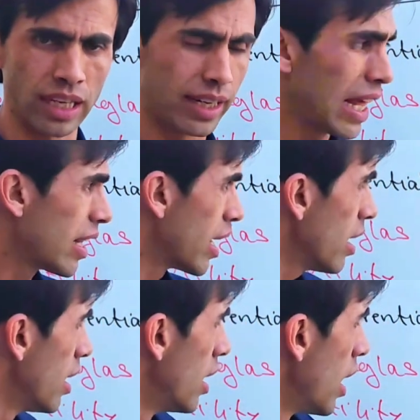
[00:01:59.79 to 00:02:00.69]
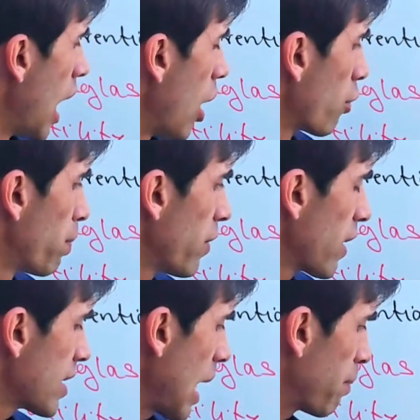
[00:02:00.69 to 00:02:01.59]
Rather, our
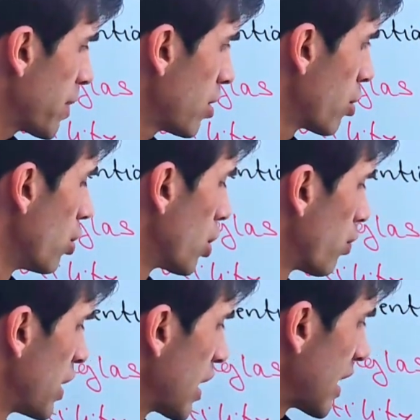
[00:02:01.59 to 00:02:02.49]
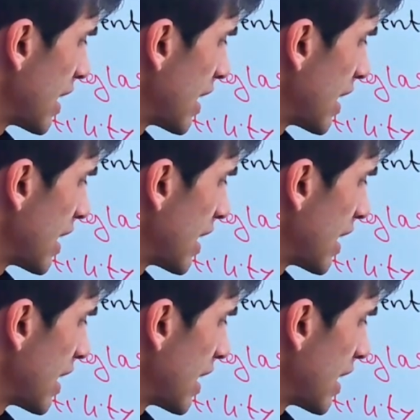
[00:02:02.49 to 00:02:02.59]
perfect substitute, which is a